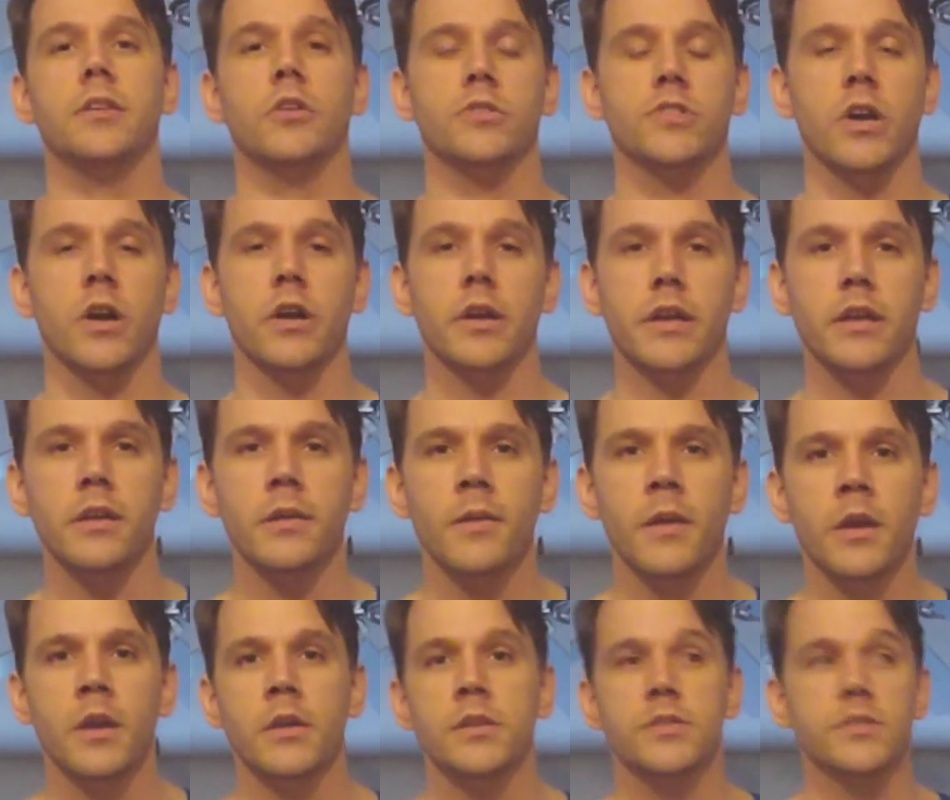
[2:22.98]
their target.
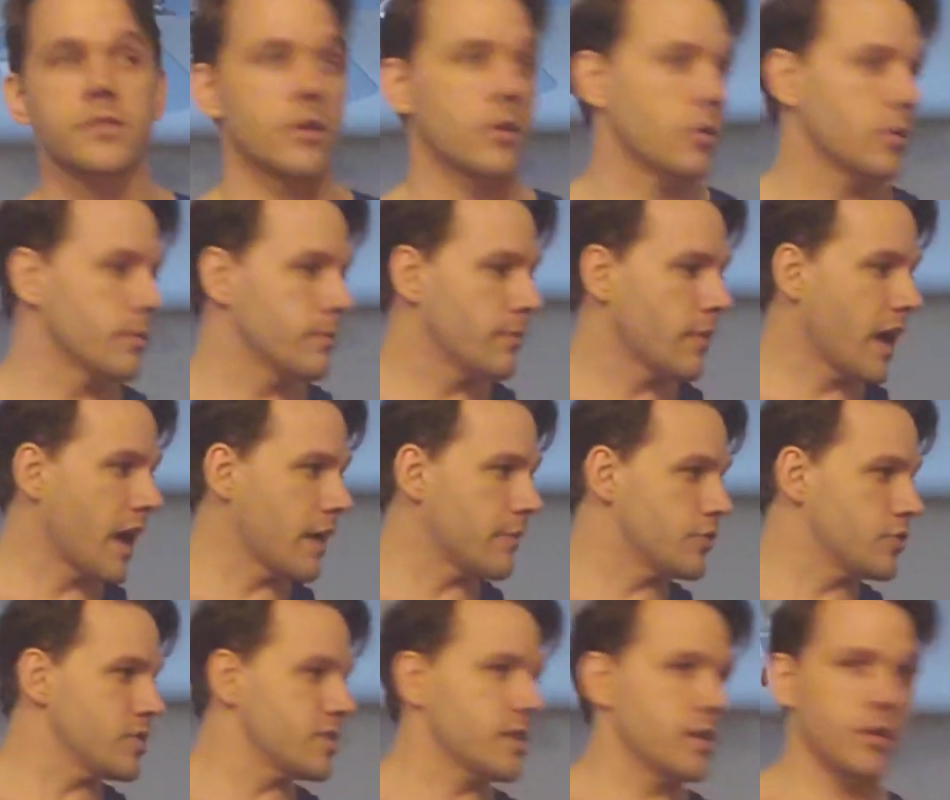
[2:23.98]
So I have
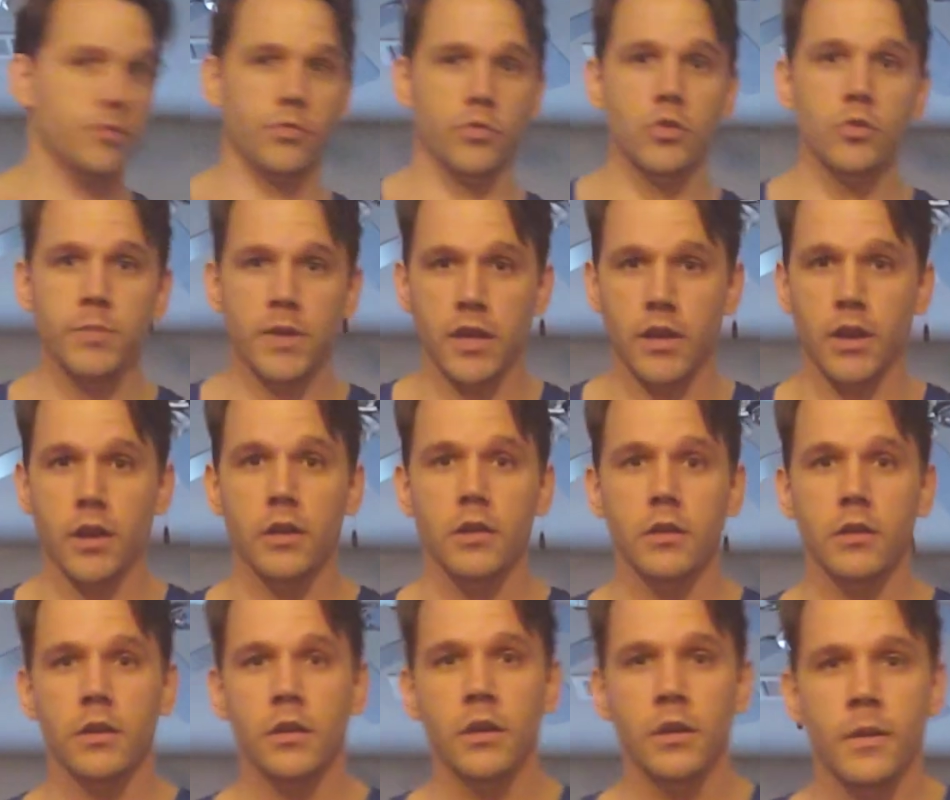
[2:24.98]
just enough room
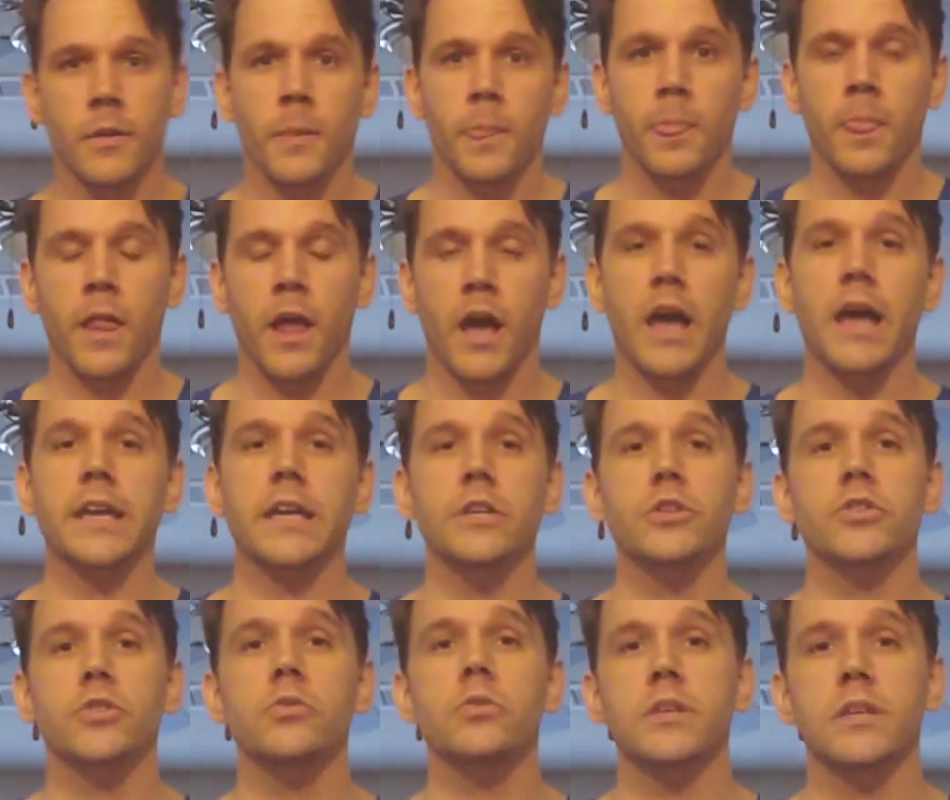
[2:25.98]
here. I can
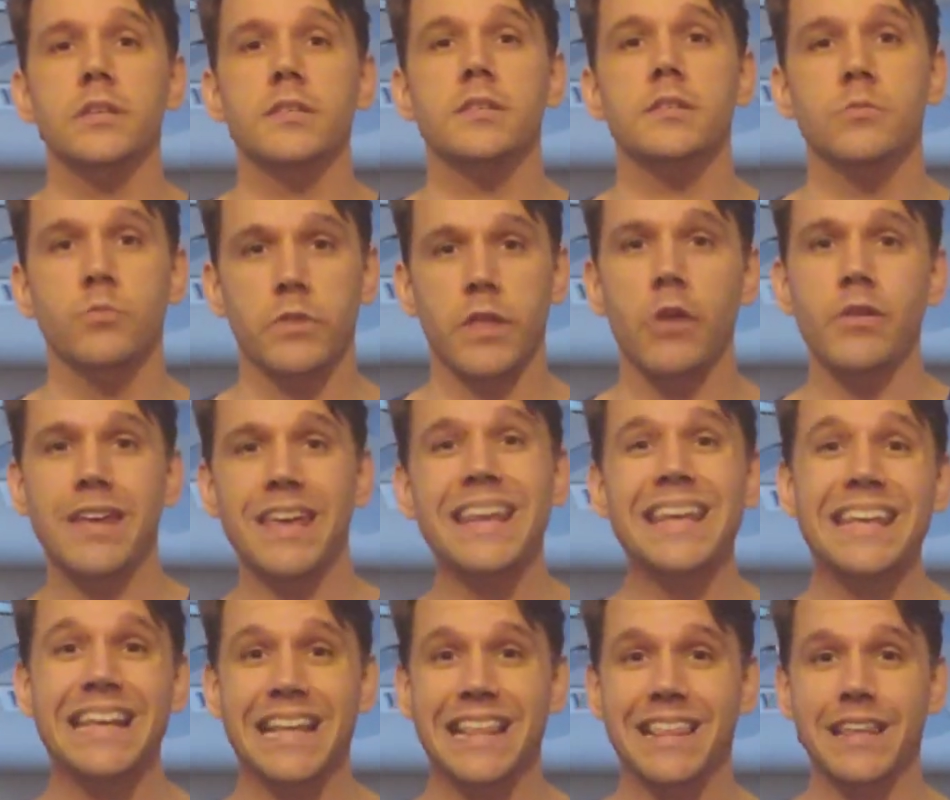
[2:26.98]
do this without
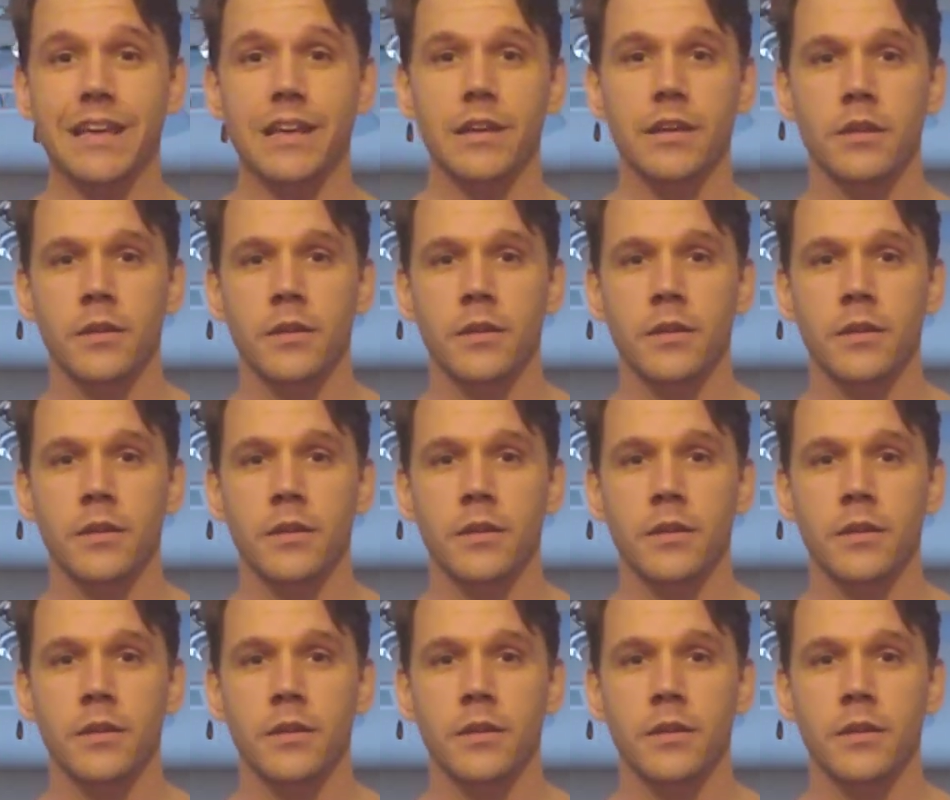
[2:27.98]
hitting anything.